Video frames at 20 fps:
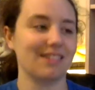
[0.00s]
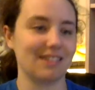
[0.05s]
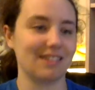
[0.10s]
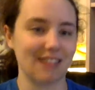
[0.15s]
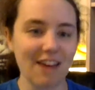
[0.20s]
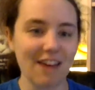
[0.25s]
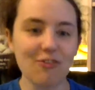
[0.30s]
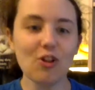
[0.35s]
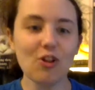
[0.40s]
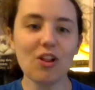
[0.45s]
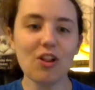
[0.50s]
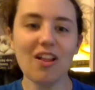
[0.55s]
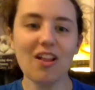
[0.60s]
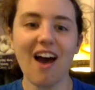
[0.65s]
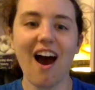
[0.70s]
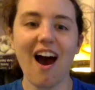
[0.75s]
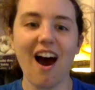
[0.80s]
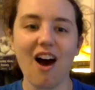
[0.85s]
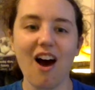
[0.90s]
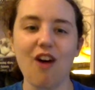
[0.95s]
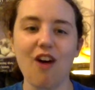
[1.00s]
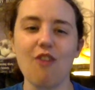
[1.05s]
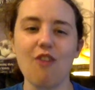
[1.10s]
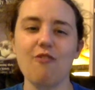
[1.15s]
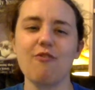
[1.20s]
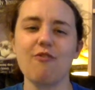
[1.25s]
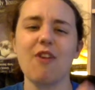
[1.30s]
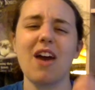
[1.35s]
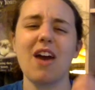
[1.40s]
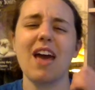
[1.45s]
Level
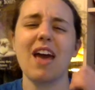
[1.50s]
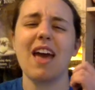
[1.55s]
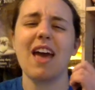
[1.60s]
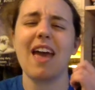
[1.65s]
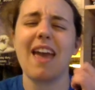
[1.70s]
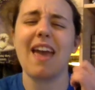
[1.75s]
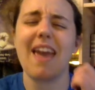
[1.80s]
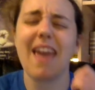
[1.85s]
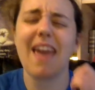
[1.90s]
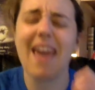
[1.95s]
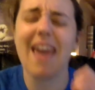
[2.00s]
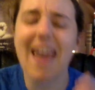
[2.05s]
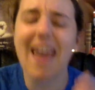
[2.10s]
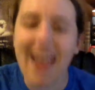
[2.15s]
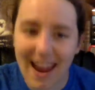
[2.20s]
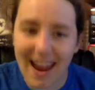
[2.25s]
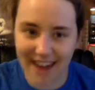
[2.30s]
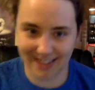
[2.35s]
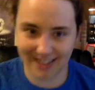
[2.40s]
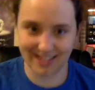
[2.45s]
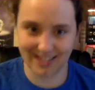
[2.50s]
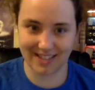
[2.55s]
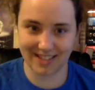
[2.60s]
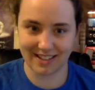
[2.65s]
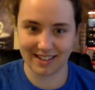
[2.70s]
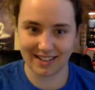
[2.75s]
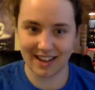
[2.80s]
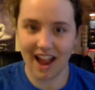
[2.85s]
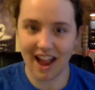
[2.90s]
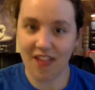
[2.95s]
of
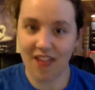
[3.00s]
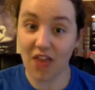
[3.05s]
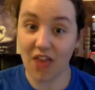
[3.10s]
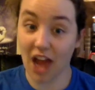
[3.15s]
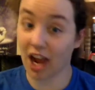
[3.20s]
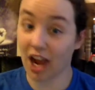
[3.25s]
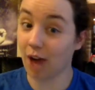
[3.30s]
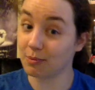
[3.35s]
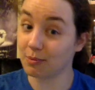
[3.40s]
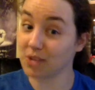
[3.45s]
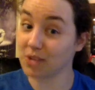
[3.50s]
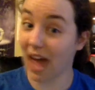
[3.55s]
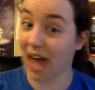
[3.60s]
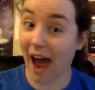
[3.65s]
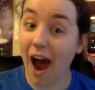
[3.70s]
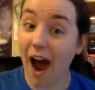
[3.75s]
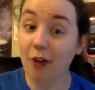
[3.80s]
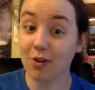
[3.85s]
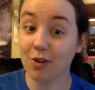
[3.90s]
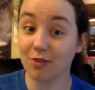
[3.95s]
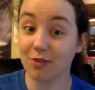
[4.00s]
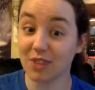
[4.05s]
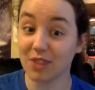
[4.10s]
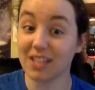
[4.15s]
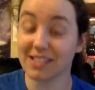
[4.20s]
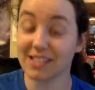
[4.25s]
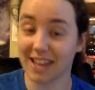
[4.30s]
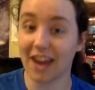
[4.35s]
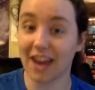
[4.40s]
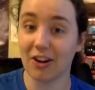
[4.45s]
hate that comes out of
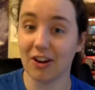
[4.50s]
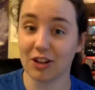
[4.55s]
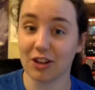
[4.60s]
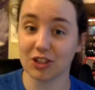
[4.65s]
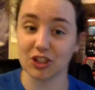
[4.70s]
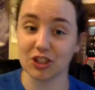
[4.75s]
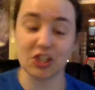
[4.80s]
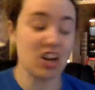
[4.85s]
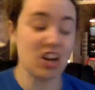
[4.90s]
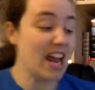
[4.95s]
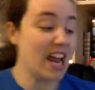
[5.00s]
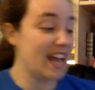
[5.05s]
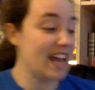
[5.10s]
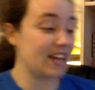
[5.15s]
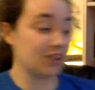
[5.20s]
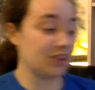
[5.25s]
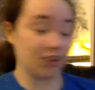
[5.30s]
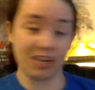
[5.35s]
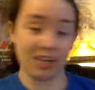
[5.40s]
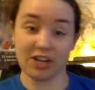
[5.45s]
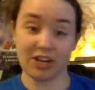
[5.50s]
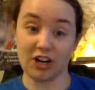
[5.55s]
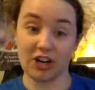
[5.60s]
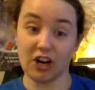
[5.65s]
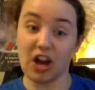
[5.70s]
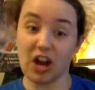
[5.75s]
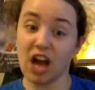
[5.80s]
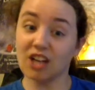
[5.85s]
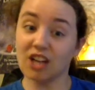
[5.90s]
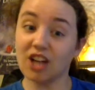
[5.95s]
this character, either in
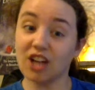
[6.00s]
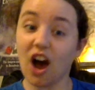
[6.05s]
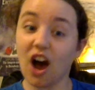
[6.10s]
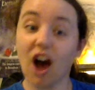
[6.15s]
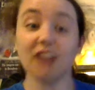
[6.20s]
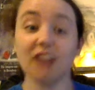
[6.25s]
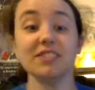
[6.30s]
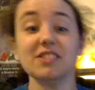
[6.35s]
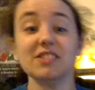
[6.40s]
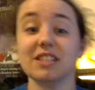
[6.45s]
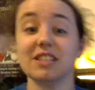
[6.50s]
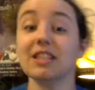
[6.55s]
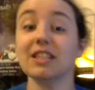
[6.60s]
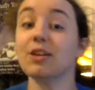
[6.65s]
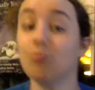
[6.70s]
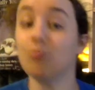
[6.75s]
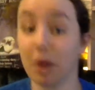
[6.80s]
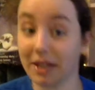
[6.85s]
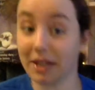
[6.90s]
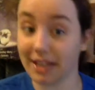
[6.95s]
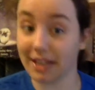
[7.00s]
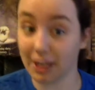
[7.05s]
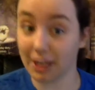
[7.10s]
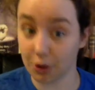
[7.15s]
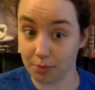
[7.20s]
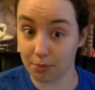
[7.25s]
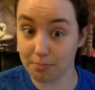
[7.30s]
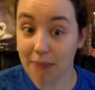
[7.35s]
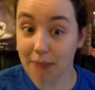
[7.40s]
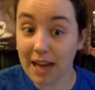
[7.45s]
her constantly running
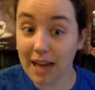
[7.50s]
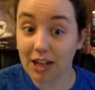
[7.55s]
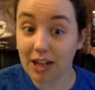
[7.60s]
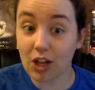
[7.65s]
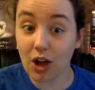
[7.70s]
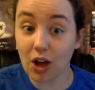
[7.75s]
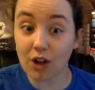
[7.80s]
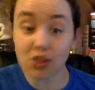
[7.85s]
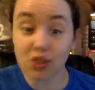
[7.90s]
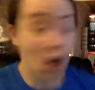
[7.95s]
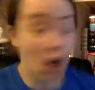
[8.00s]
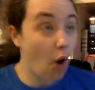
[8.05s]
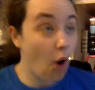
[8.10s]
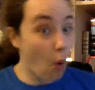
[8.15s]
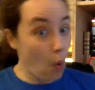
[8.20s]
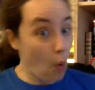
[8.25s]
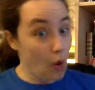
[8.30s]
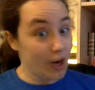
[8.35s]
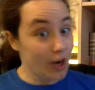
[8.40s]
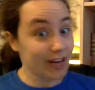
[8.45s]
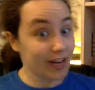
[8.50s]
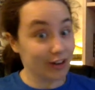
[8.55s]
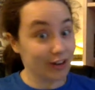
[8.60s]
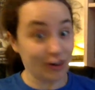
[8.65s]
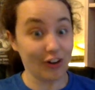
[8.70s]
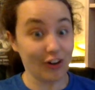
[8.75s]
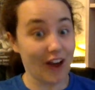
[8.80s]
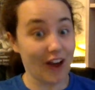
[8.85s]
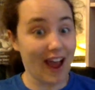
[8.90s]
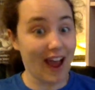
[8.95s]
in her monologues or in
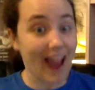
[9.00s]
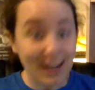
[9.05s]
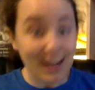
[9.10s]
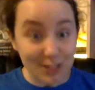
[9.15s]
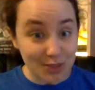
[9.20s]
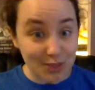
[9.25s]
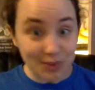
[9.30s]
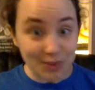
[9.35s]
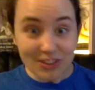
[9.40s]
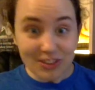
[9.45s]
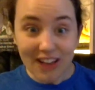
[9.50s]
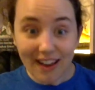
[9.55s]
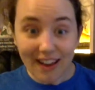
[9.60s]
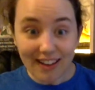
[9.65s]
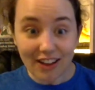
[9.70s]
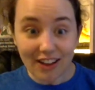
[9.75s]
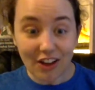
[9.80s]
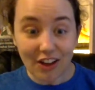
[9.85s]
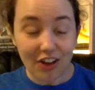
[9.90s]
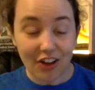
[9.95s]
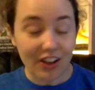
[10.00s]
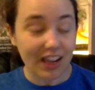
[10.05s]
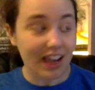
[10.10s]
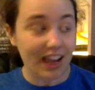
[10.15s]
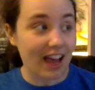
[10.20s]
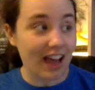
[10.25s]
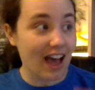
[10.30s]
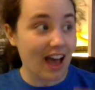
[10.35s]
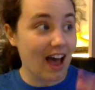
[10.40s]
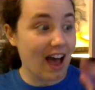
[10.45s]
her actual dialogue.